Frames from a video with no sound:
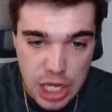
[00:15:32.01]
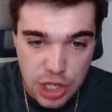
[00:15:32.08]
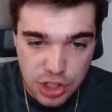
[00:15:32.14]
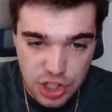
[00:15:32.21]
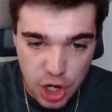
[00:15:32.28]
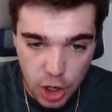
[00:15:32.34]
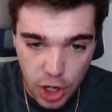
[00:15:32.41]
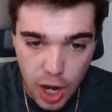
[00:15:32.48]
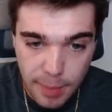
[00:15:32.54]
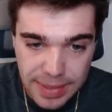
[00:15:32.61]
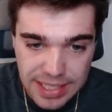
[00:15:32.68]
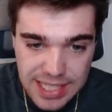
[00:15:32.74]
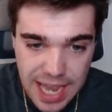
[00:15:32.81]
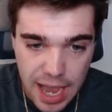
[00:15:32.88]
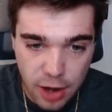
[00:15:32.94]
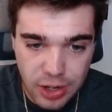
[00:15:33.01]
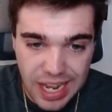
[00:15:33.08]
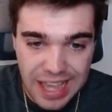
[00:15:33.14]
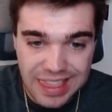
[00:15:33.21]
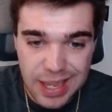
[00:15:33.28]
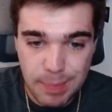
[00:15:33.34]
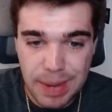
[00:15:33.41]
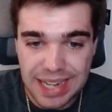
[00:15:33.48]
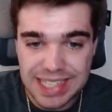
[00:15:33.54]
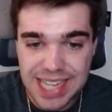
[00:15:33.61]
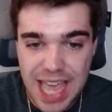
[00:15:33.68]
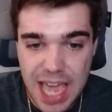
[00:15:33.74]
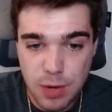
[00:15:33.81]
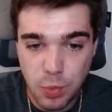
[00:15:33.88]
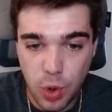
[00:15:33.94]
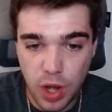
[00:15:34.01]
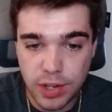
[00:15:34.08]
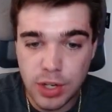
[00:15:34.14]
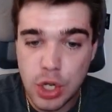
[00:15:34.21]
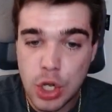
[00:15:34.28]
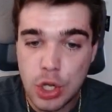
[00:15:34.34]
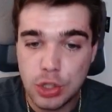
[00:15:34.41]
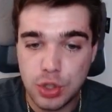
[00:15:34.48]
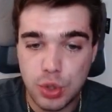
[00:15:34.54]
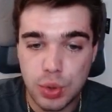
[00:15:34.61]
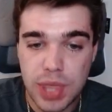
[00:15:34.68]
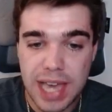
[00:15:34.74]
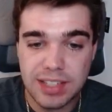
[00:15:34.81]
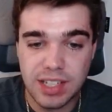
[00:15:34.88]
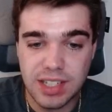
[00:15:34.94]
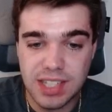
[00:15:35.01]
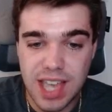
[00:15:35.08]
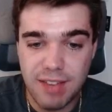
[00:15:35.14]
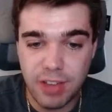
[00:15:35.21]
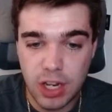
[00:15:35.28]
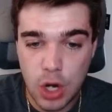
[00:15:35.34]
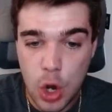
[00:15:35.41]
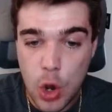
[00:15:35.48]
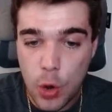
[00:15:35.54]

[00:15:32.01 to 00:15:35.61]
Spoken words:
start coming down, and then by 10/1/2007,